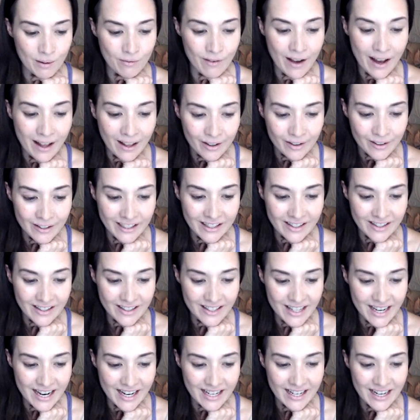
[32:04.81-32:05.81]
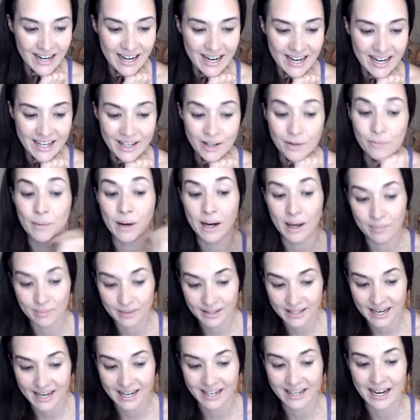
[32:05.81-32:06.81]
Valerie are saying hi, your mom's
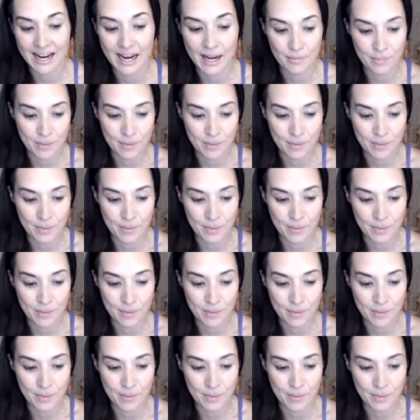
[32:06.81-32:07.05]
saying hi,